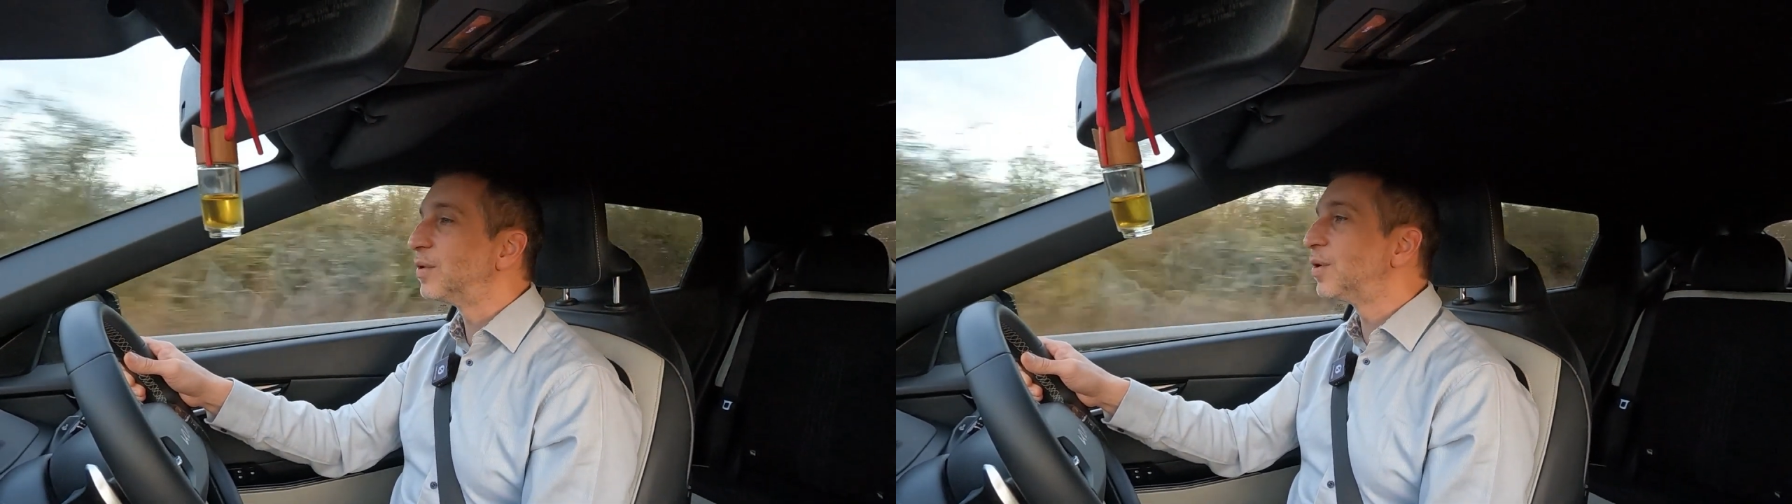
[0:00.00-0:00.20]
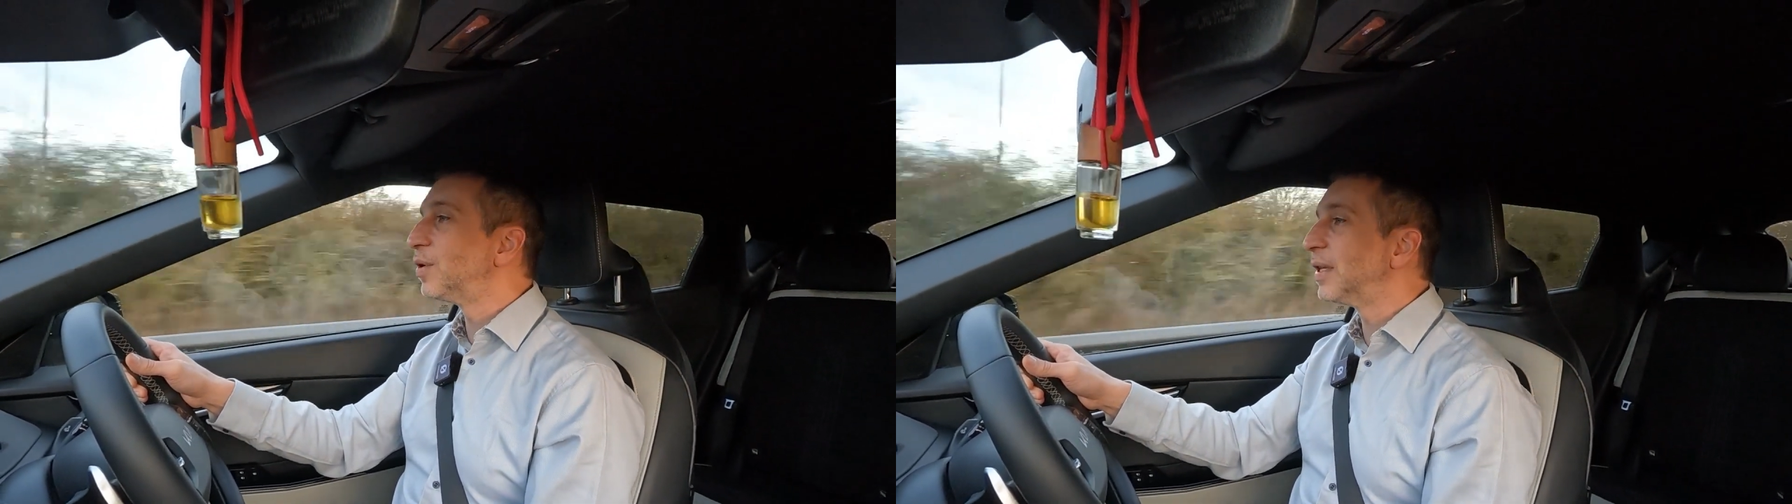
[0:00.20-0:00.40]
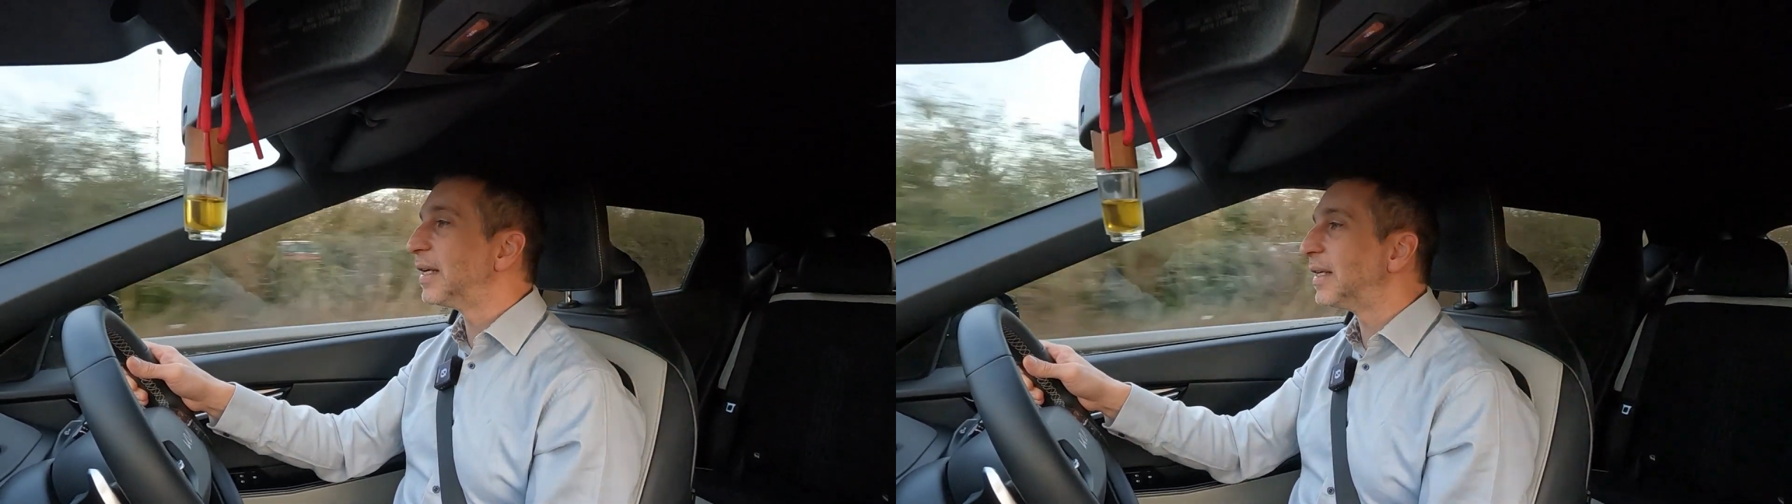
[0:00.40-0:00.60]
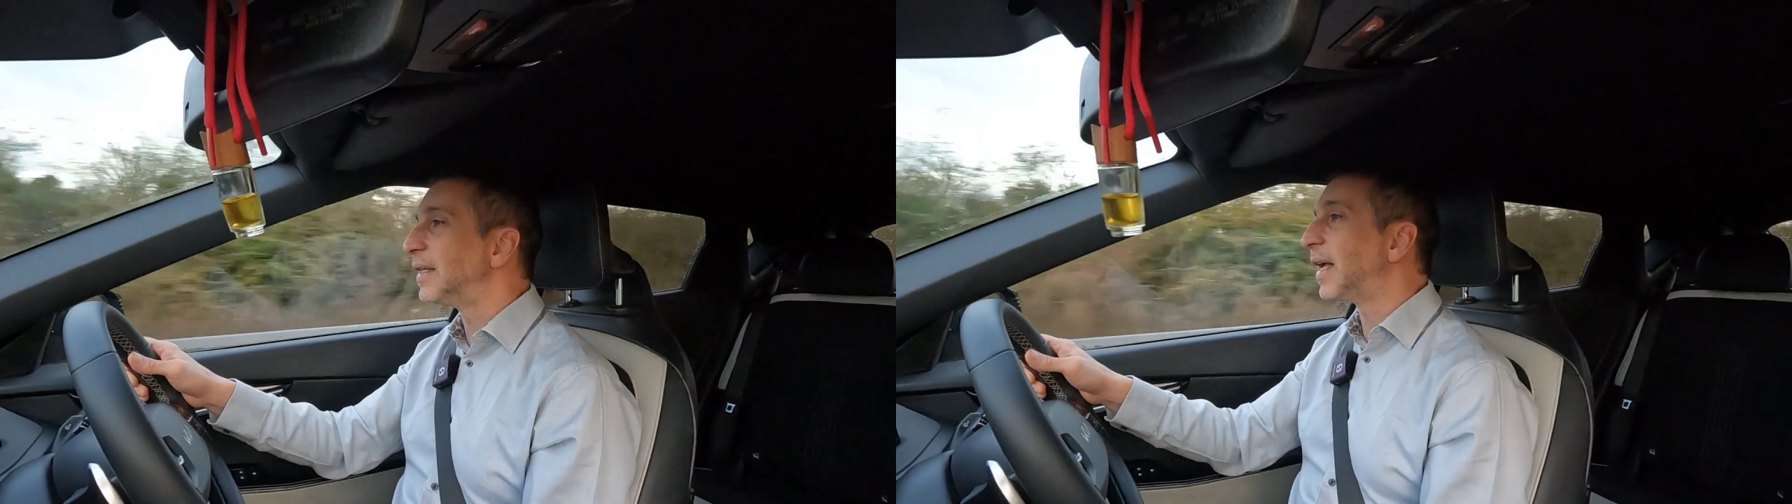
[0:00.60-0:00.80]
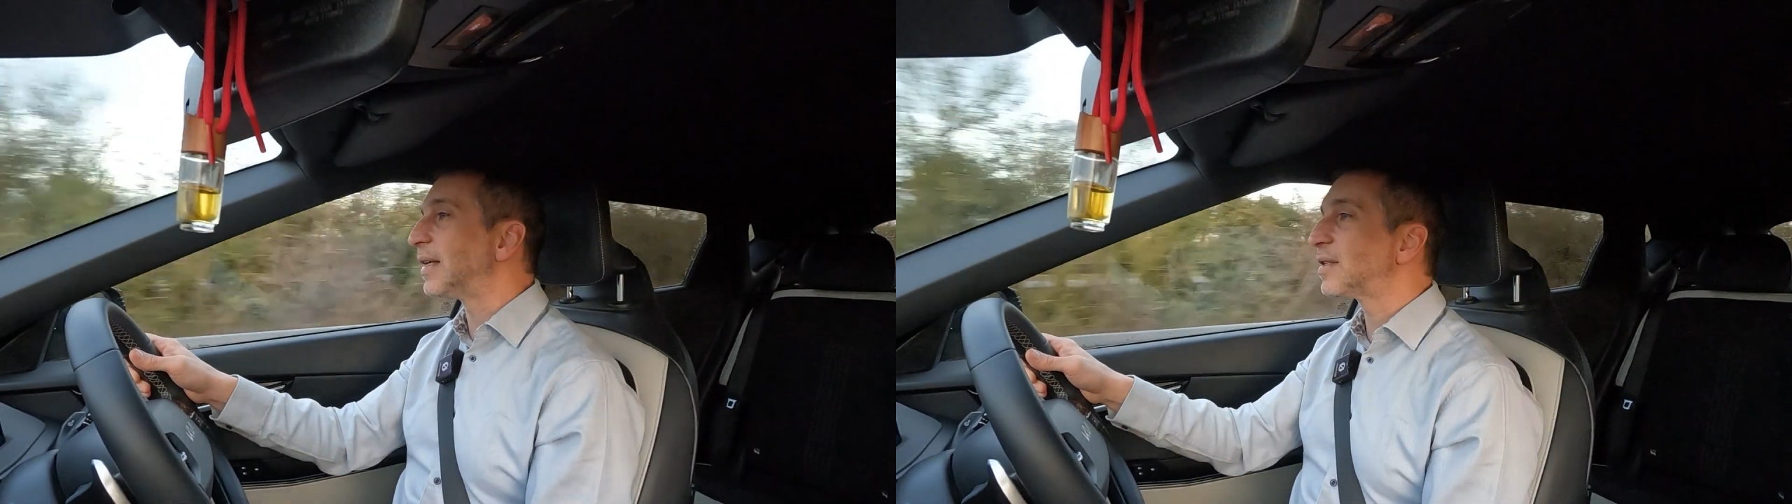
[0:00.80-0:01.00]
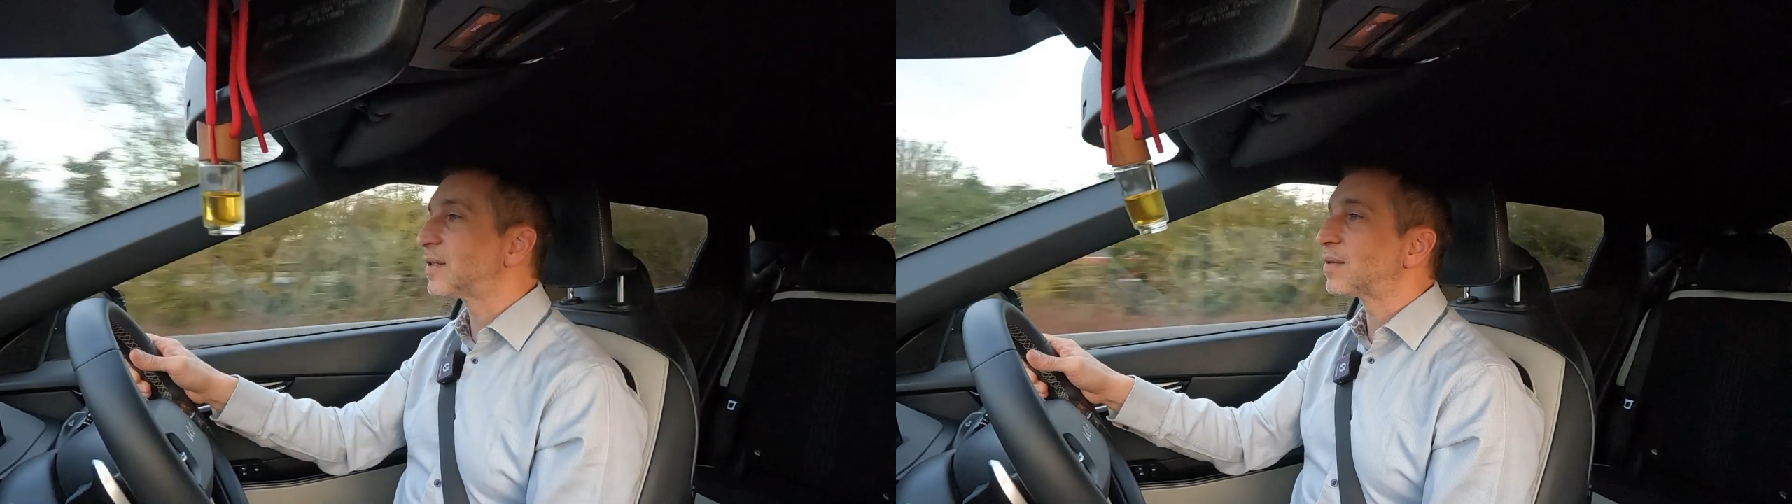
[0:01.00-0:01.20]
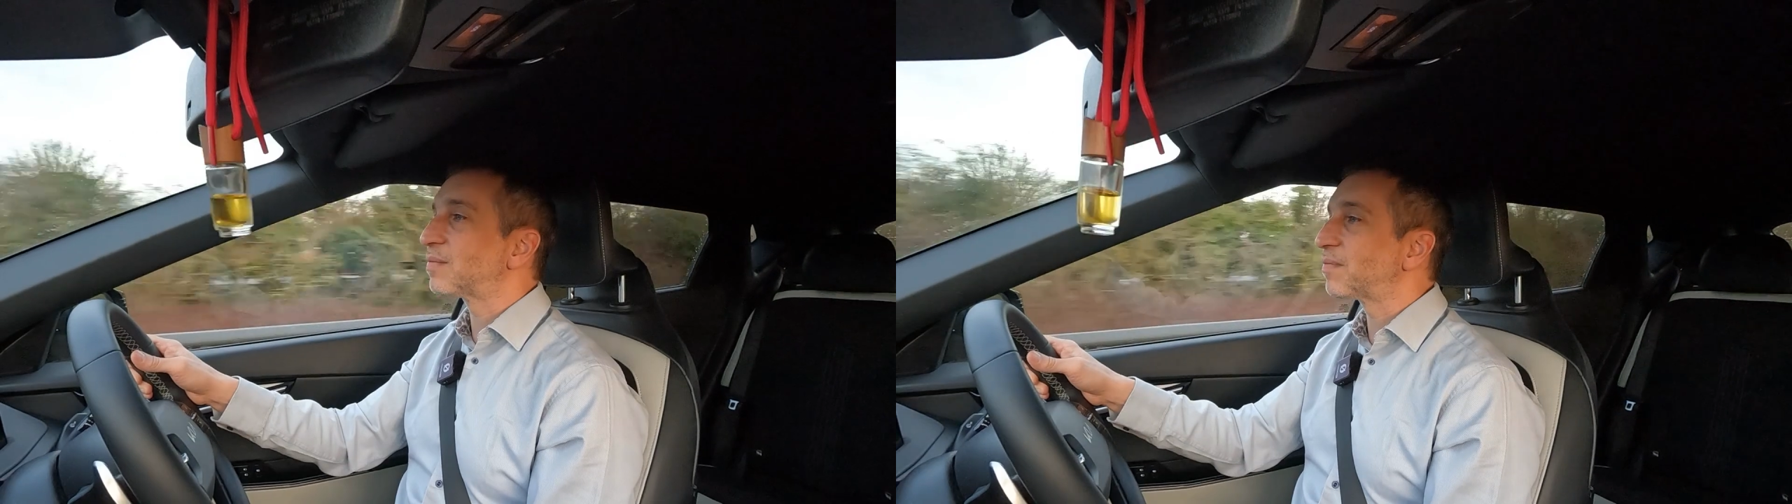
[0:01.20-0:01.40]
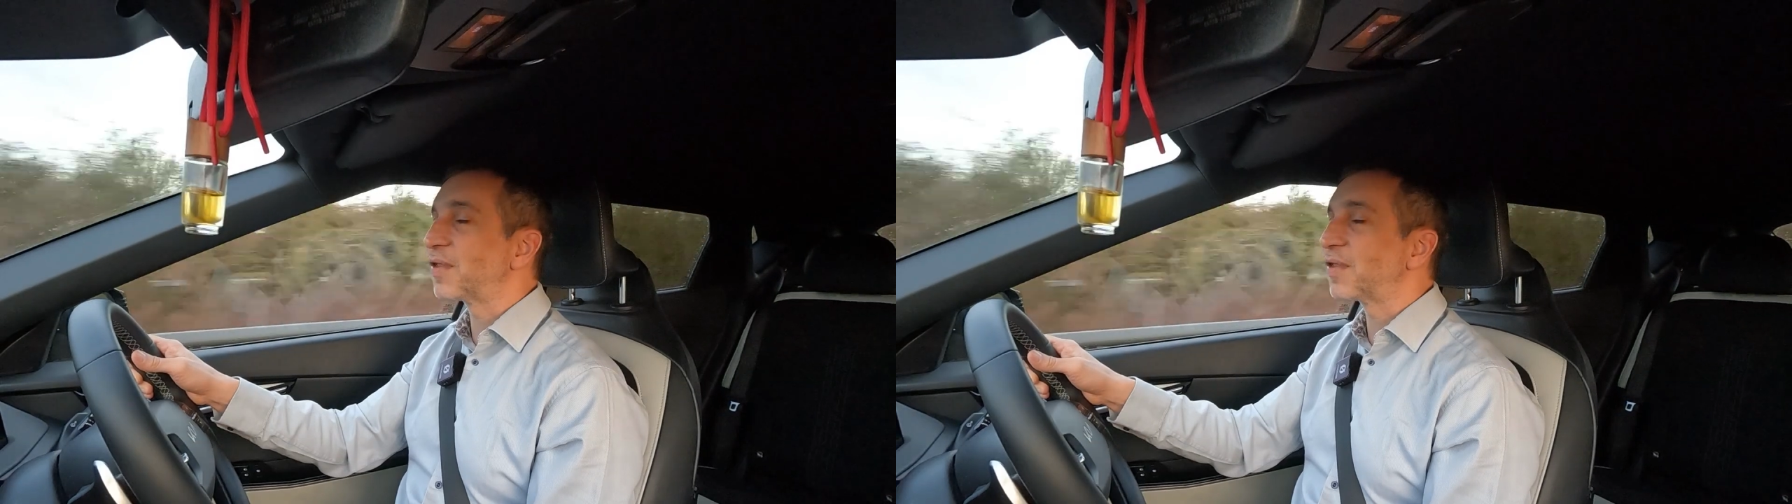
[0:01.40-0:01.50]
we'll call it, and that's